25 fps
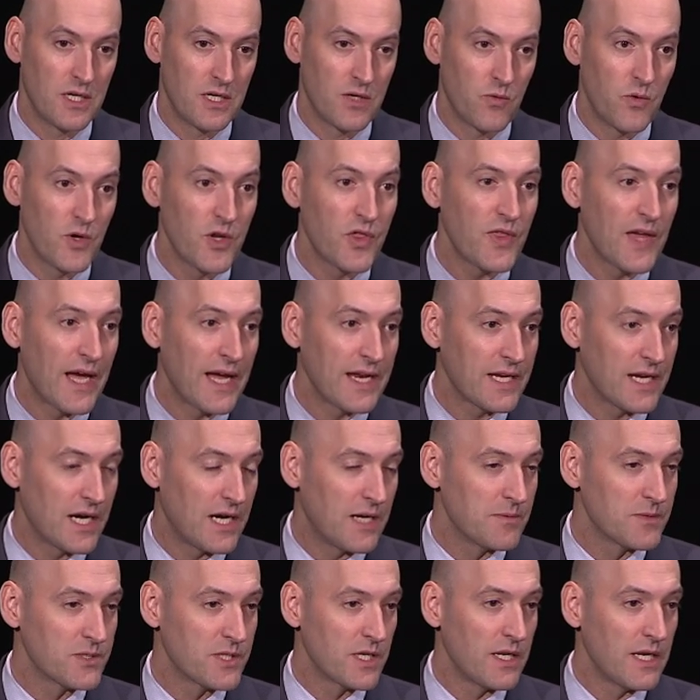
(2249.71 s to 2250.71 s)
With that
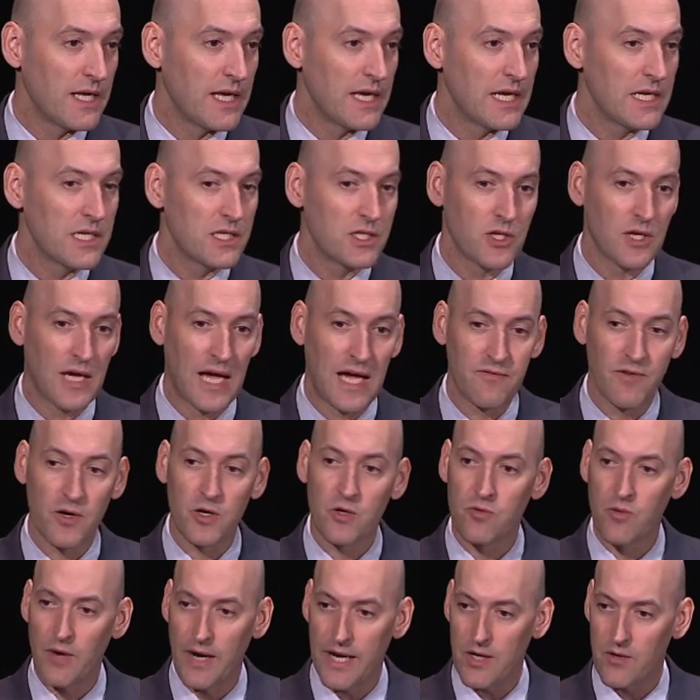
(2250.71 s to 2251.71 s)
comes the need to have a
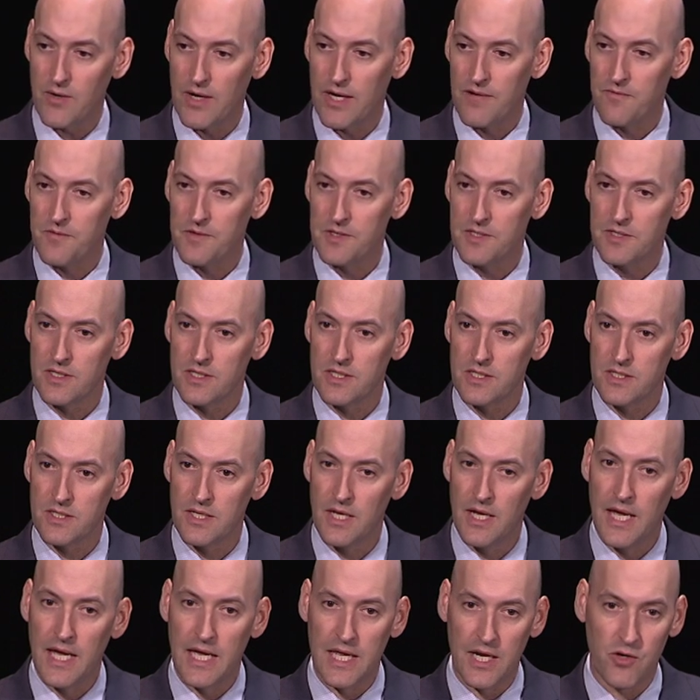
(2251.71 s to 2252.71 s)
greater emphasis
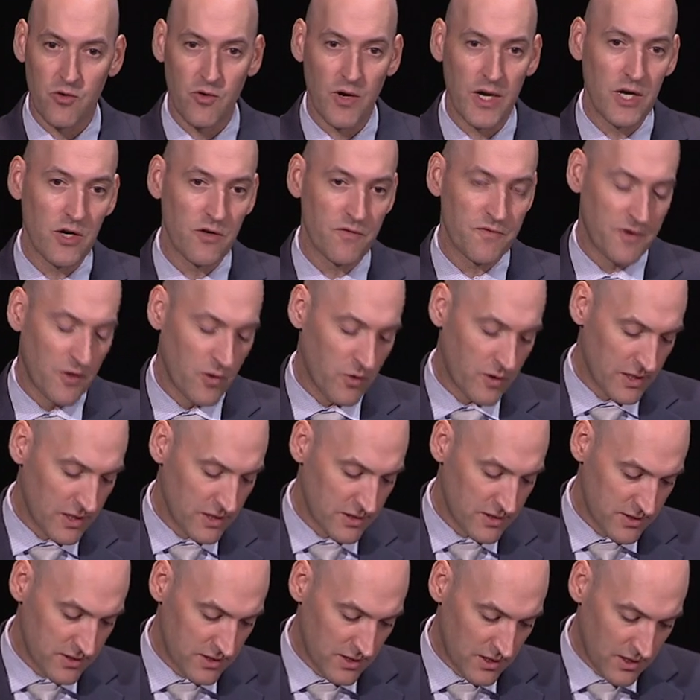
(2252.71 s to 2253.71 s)
and a greater
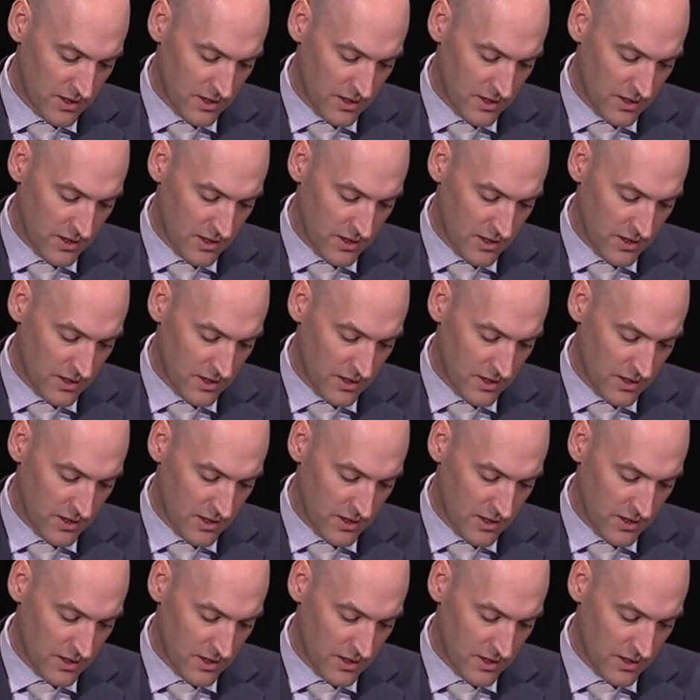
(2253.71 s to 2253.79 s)
focus